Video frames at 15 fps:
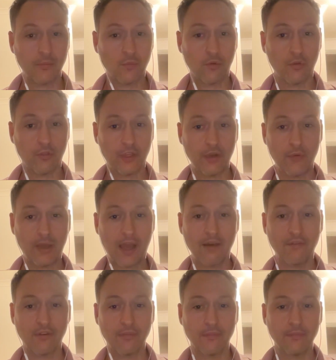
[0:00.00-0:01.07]
well, there we
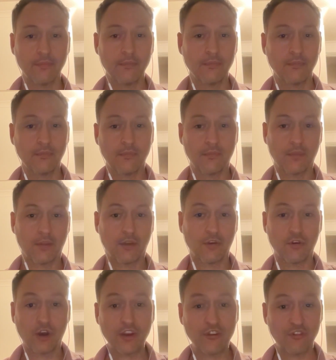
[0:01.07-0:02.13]
have it.
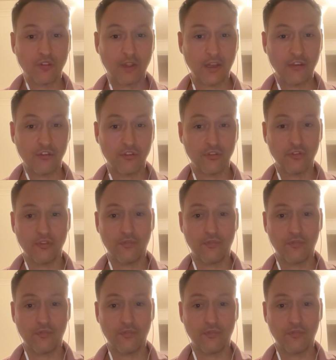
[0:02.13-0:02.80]
Congratulations